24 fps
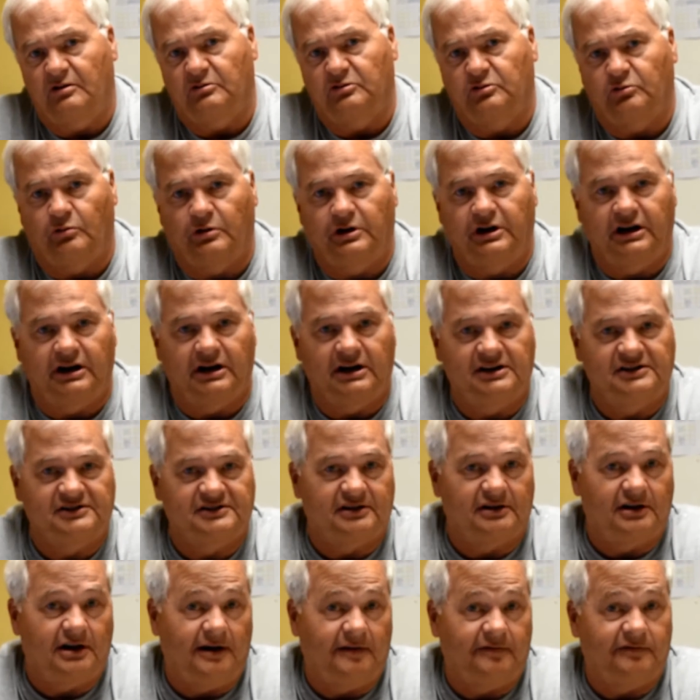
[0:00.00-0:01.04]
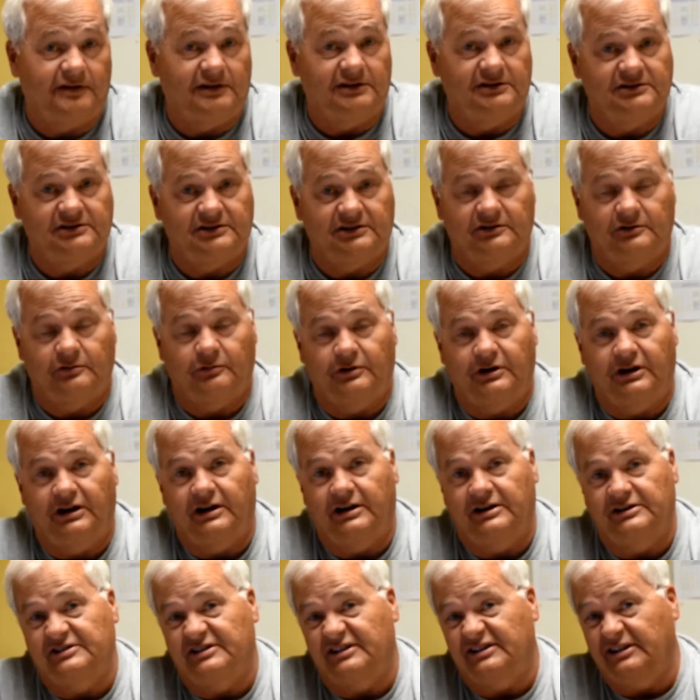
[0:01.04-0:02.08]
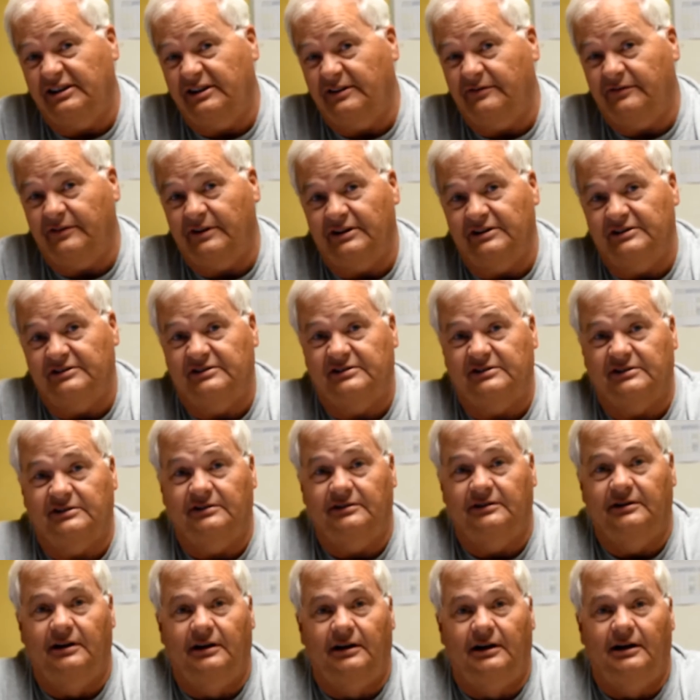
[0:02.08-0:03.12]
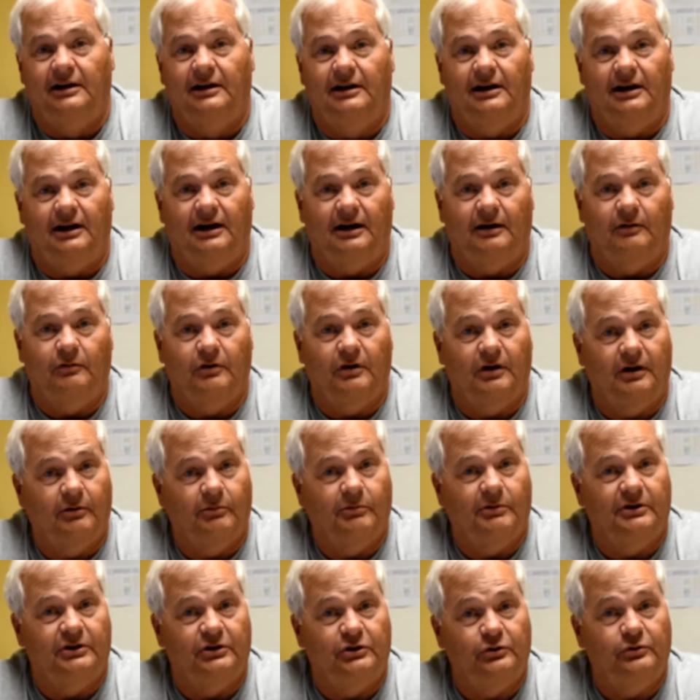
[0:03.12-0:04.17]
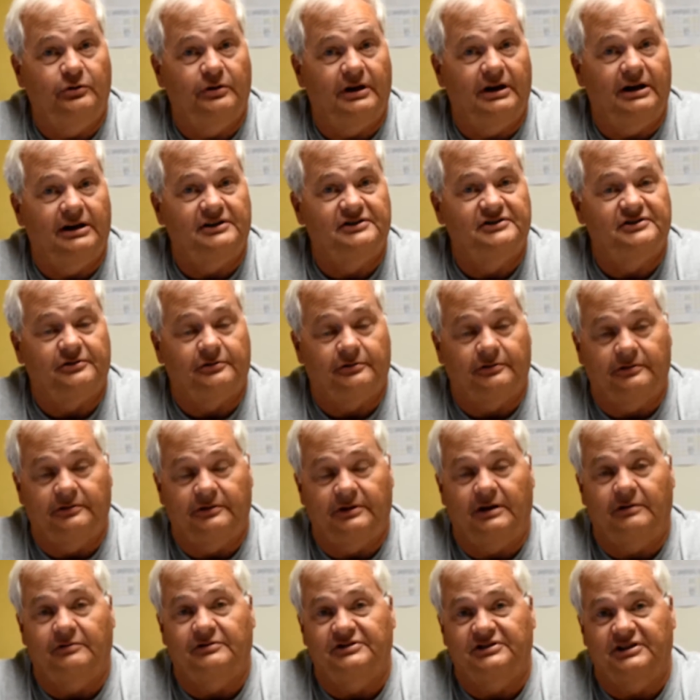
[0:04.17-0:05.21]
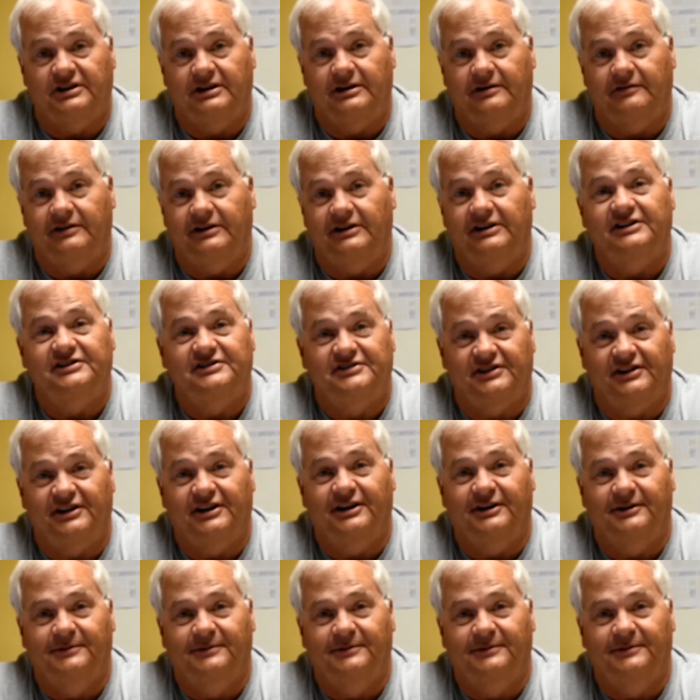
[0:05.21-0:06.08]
20 guys on offense or 20 guys on defense, and we were able to do that. So that was kind of a nice thing.